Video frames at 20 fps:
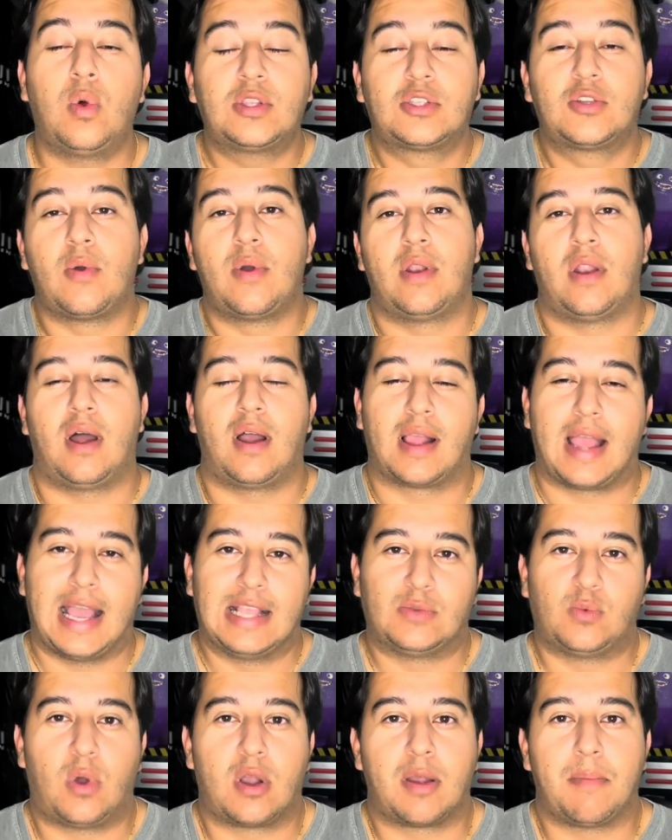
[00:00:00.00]
going on,
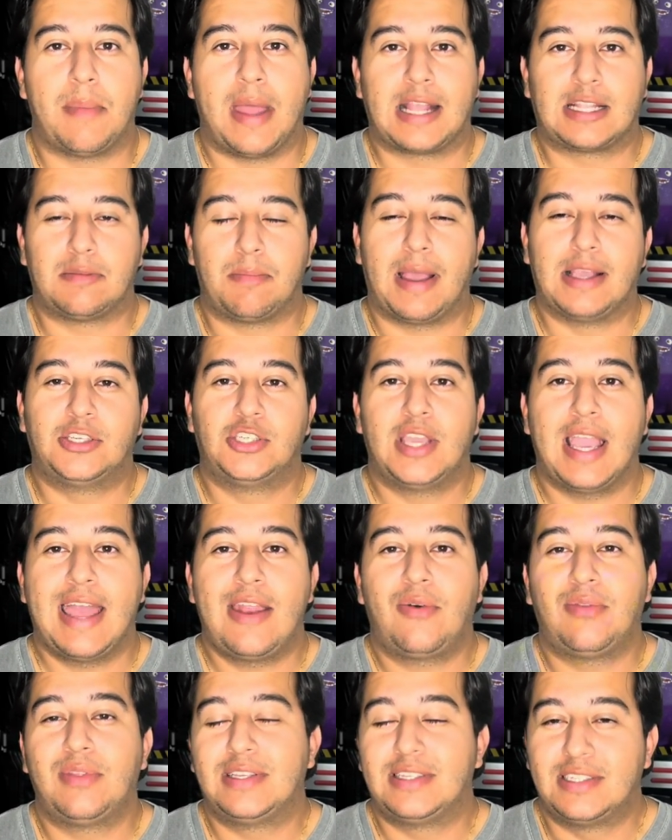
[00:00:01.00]
guys? Welcome back to my
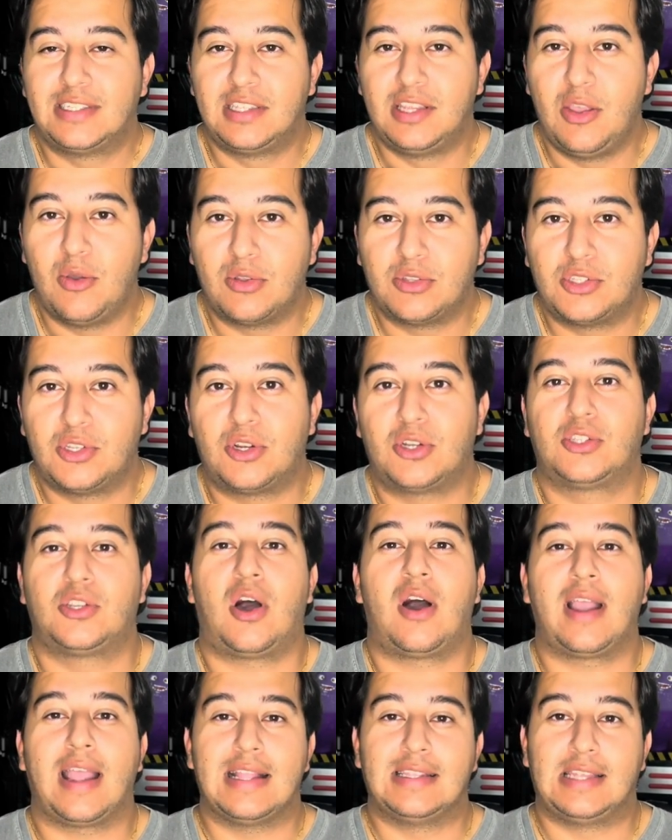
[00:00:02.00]
channel. This is Leo's Nerd
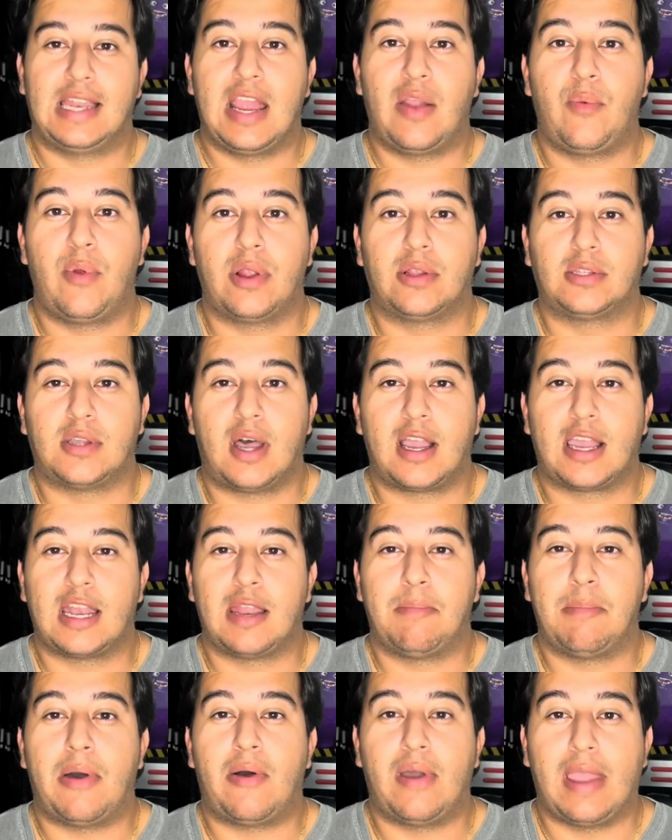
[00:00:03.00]
Talk, and today we are talking
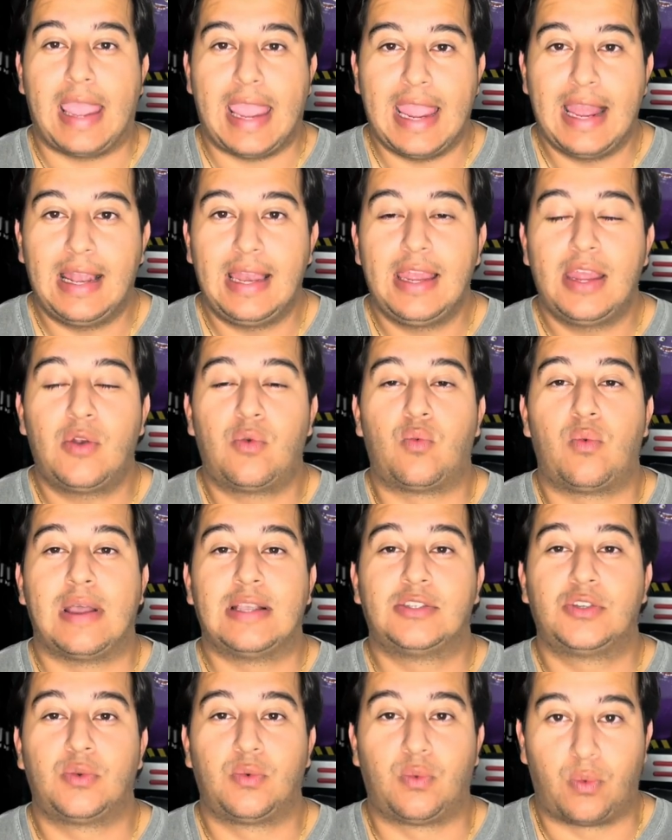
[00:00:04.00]
about Alien
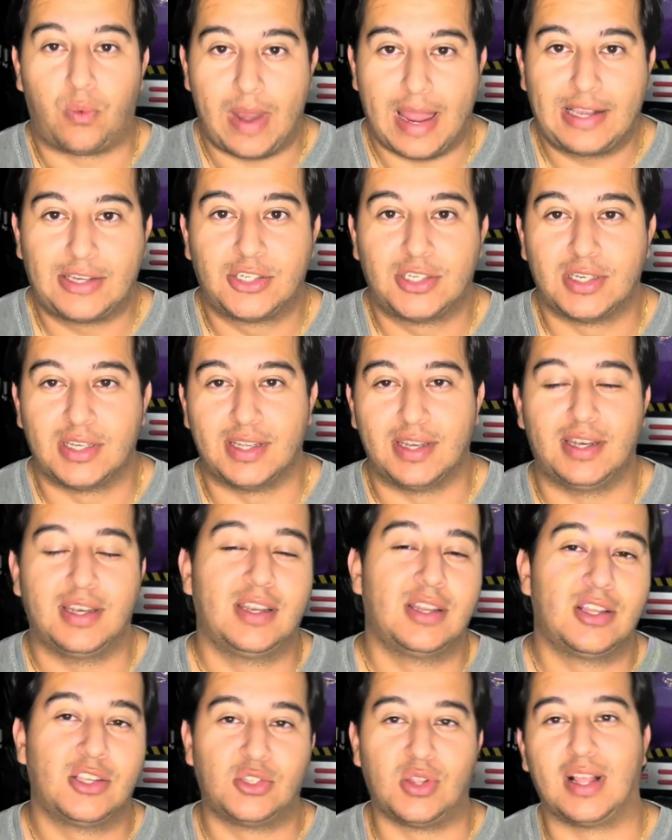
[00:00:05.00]
Resurrection.
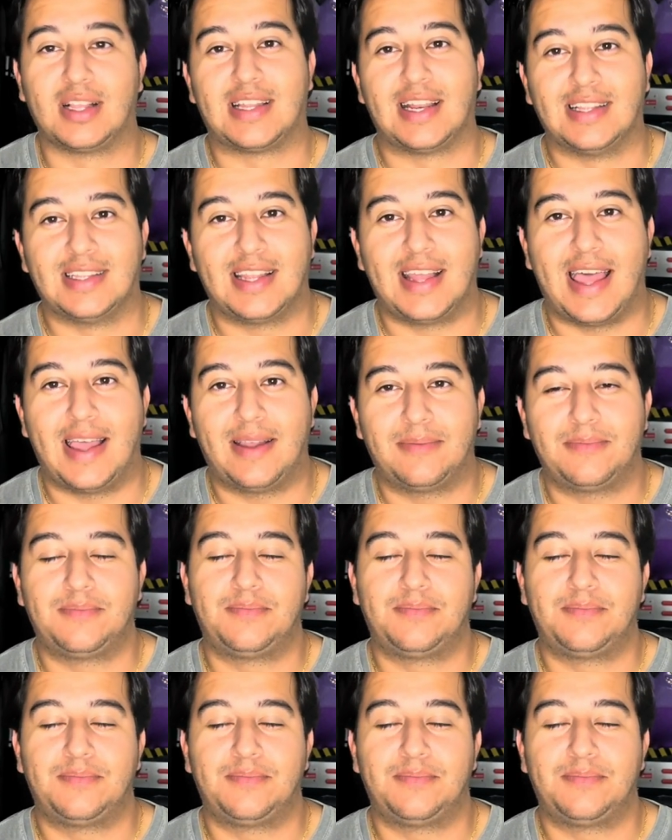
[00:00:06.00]
So let's get into that.